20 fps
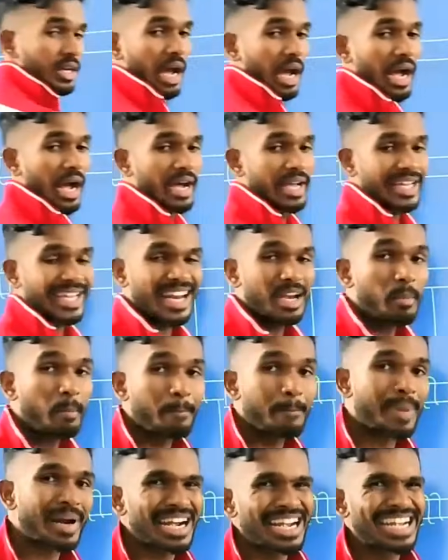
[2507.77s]
I can
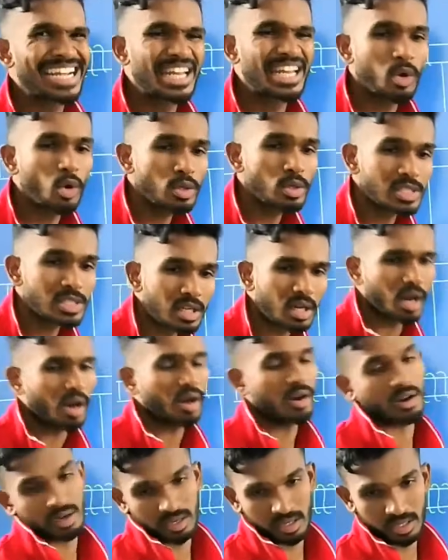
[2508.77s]
produce
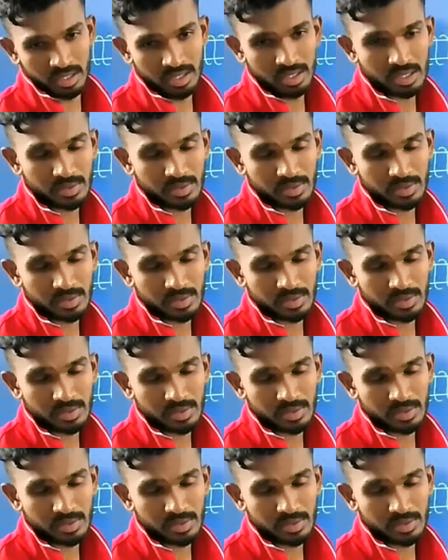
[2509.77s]
current